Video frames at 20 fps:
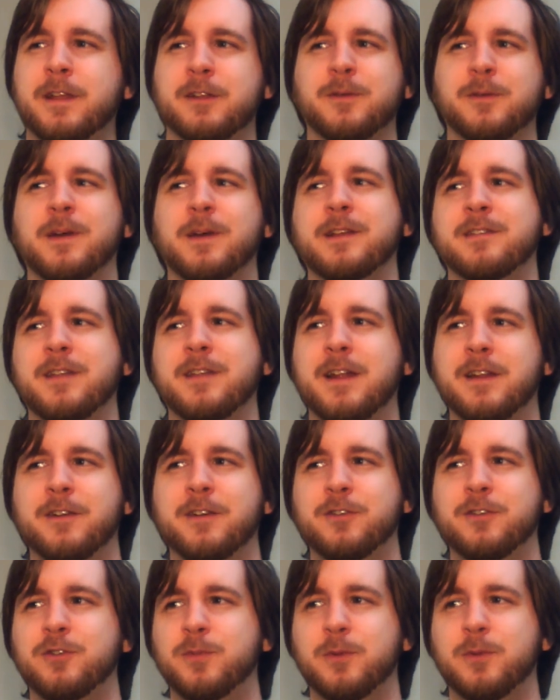That's why it's not
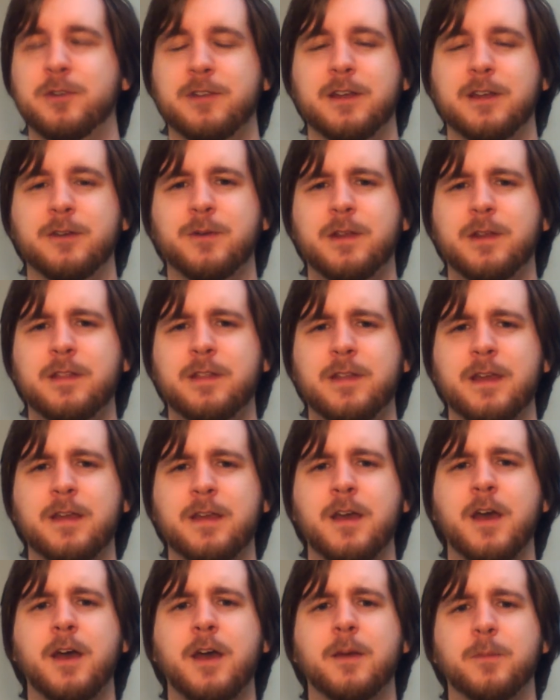100% or
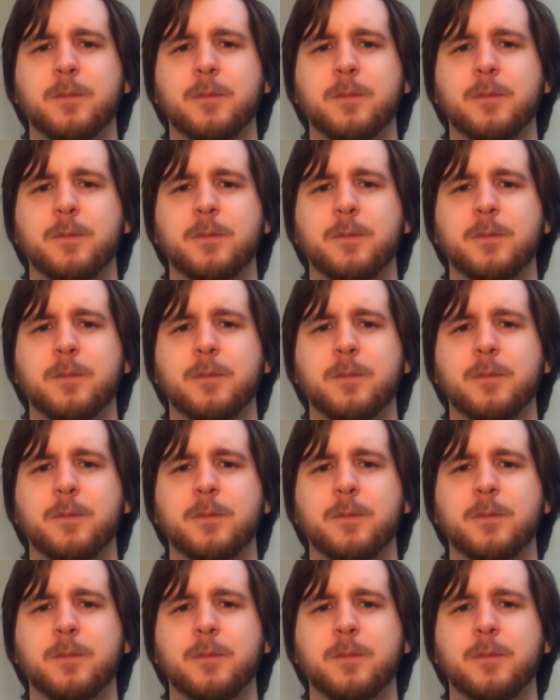anything.